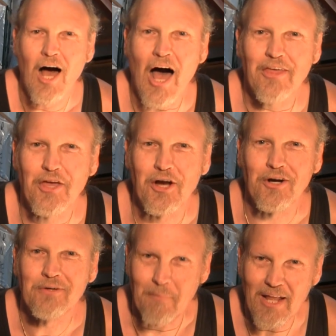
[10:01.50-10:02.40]
Hi
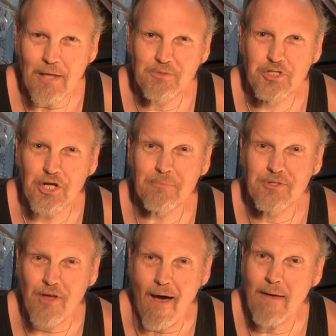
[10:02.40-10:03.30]
there, my name's Jim
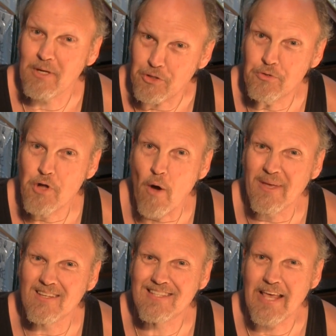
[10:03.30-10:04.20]
Stein, and you know
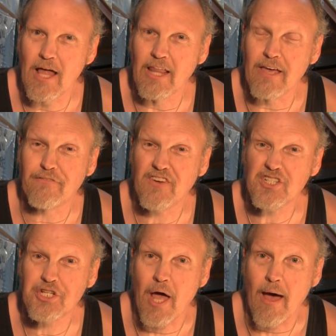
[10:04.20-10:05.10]
me as the LA
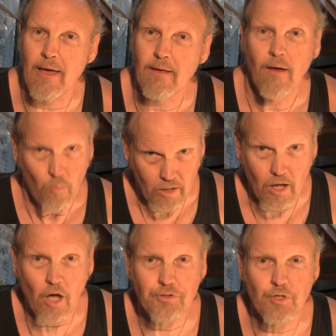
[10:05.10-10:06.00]
Fish Guy. Well,
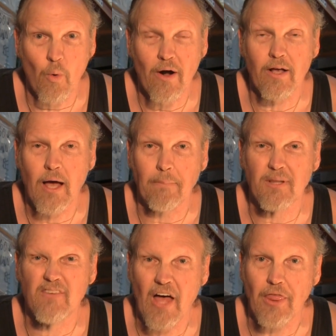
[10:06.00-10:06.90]
I also wear a
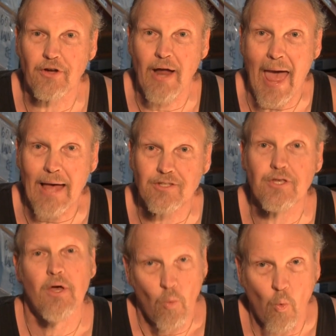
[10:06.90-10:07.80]
couple of other hats.
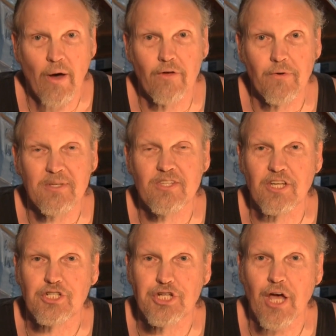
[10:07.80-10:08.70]
One of them is
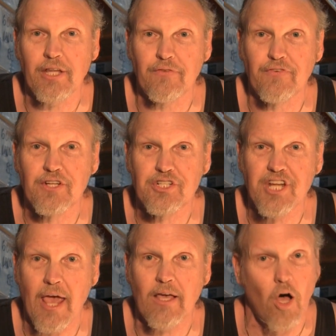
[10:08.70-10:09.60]
the jellyfish
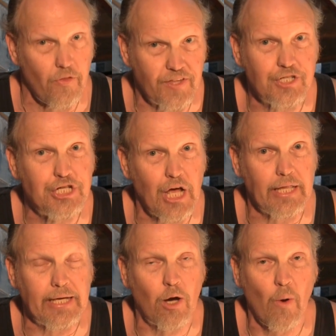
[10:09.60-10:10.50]
tank called the
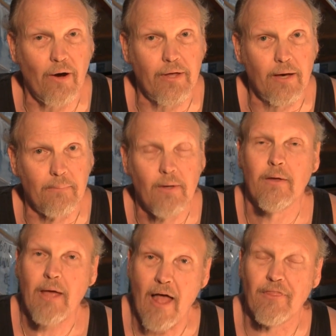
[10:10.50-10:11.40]
Jelly Aquarium,
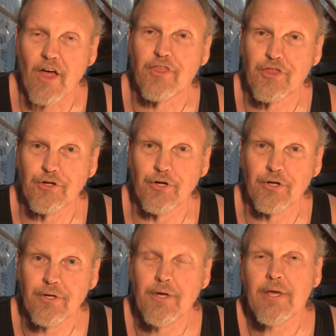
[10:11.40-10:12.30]
and the
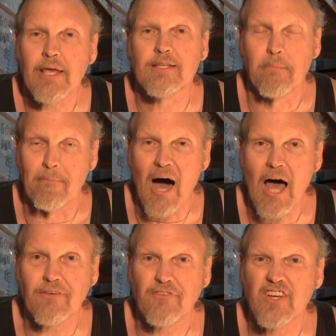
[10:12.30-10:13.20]
third is
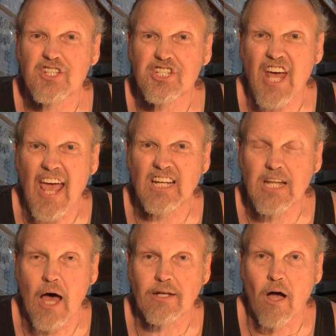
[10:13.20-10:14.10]

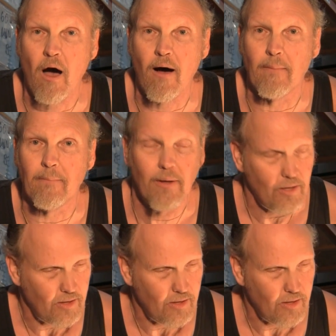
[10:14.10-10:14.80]
myfishtank.com.